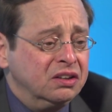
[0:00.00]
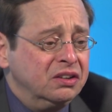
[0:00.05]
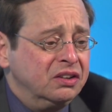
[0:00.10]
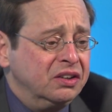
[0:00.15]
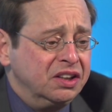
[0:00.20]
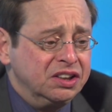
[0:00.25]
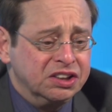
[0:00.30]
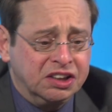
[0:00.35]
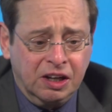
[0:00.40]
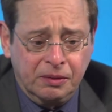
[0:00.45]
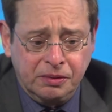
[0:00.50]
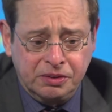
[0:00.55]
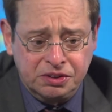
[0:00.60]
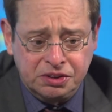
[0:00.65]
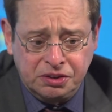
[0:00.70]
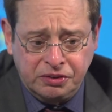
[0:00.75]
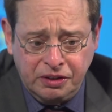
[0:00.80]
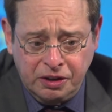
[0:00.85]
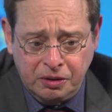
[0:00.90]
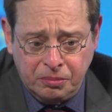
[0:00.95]
Do these
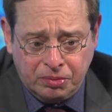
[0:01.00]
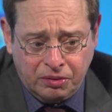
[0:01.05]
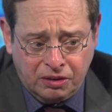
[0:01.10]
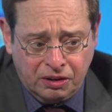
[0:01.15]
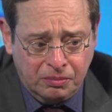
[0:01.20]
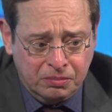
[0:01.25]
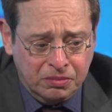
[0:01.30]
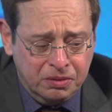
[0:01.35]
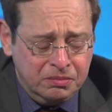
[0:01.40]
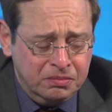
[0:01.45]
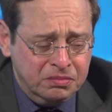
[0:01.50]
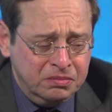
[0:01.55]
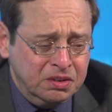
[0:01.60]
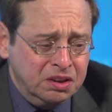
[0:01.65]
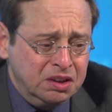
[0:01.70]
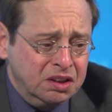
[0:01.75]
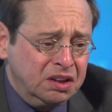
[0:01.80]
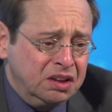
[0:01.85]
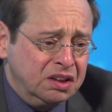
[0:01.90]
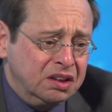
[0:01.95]
chemicals create a problem?
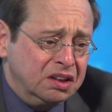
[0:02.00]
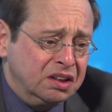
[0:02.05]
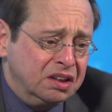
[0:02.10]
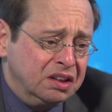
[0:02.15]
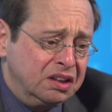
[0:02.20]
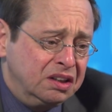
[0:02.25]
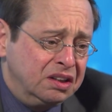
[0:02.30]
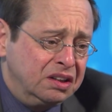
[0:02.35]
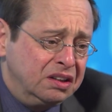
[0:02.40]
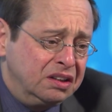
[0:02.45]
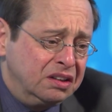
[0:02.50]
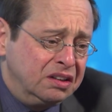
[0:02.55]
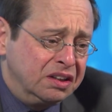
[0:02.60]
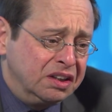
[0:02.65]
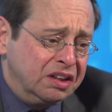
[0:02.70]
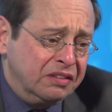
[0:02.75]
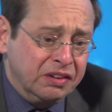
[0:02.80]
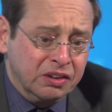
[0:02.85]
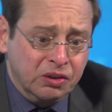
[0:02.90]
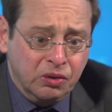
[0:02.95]
Uh,
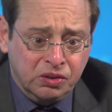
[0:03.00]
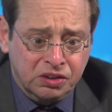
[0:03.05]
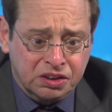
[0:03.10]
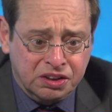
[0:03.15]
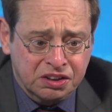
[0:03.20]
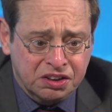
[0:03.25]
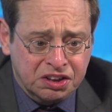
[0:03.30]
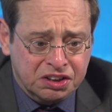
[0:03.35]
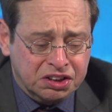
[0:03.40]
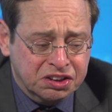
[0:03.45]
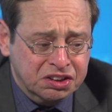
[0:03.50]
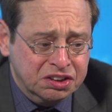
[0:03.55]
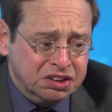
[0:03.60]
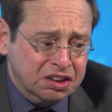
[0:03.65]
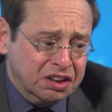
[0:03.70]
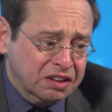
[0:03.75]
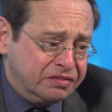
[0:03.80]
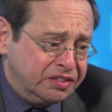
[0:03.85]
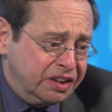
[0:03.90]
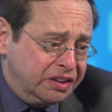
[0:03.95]
given local conditions,
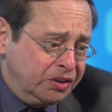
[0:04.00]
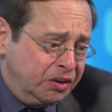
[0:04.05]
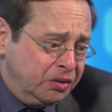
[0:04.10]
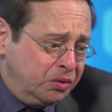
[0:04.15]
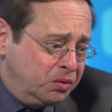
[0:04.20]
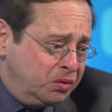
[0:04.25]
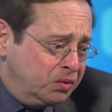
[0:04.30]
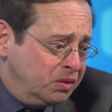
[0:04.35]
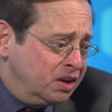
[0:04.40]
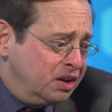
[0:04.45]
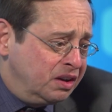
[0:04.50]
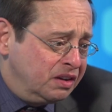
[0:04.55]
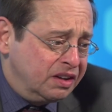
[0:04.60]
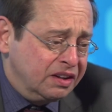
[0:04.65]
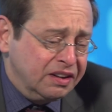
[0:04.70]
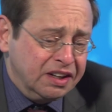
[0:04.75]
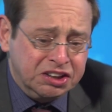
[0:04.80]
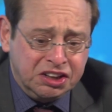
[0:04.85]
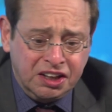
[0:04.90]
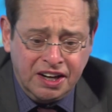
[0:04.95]
and if they do,
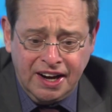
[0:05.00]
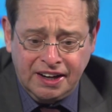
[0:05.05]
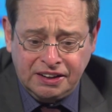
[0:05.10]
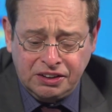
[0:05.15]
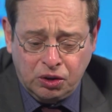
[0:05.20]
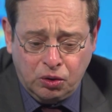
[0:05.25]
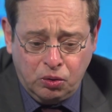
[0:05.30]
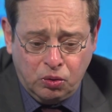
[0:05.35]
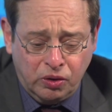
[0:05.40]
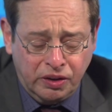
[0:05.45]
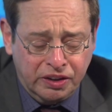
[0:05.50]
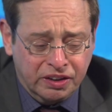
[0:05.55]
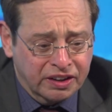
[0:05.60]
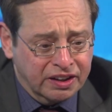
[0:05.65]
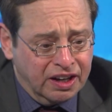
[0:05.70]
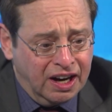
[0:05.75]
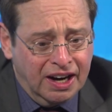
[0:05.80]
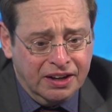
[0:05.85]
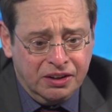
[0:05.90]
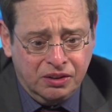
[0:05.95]
then they should act
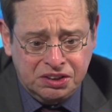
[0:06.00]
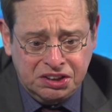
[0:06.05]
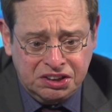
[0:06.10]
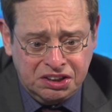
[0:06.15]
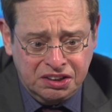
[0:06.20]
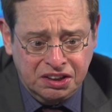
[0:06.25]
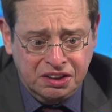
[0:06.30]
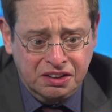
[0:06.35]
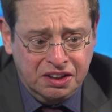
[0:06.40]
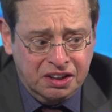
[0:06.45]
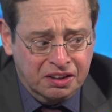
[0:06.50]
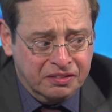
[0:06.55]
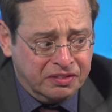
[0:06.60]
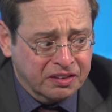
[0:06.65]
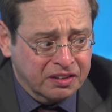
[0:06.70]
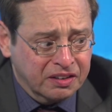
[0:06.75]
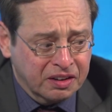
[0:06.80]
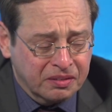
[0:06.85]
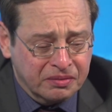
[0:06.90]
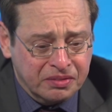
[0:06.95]
accordingly. I don't see a need
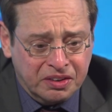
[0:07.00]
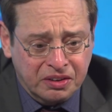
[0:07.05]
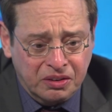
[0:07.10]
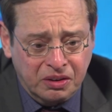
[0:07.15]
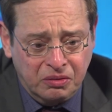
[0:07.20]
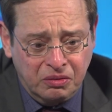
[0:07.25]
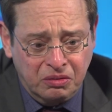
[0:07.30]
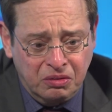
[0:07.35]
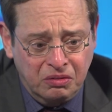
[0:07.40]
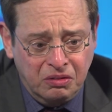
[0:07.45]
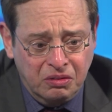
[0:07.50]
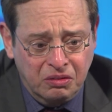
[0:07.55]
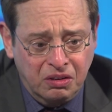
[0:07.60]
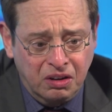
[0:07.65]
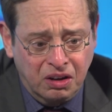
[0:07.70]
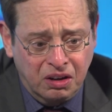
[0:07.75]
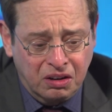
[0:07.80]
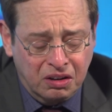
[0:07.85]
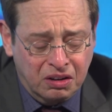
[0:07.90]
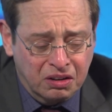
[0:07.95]
for them to
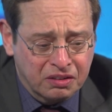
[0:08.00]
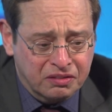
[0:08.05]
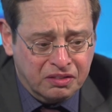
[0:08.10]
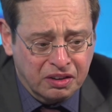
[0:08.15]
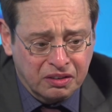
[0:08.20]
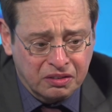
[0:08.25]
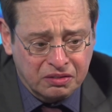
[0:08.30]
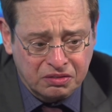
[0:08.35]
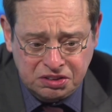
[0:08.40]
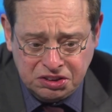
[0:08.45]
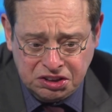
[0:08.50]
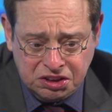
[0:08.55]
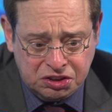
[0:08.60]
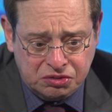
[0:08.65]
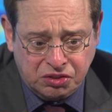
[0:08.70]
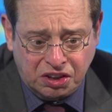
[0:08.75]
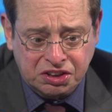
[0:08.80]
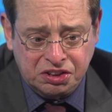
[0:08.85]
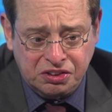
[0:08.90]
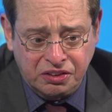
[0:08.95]
uh, to
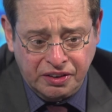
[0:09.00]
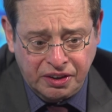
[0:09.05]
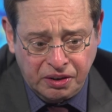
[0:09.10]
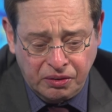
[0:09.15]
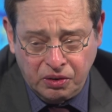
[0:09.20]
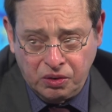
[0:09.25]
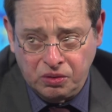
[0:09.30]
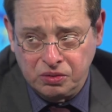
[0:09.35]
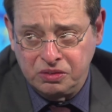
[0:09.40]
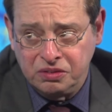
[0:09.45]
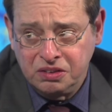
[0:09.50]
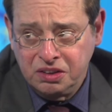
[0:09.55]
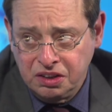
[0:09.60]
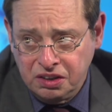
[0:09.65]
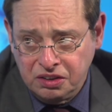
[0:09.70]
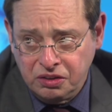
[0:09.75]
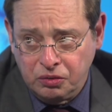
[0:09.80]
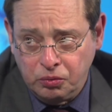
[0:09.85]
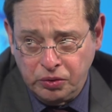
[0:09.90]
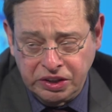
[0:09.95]
structure their own
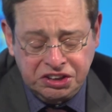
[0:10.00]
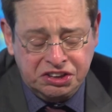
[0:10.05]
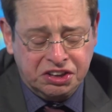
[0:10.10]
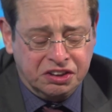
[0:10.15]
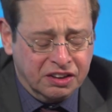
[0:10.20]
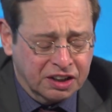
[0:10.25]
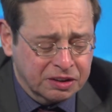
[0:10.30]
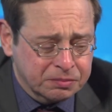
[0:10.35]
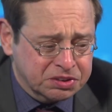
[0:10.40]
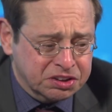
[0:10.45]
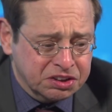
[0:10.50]
reach type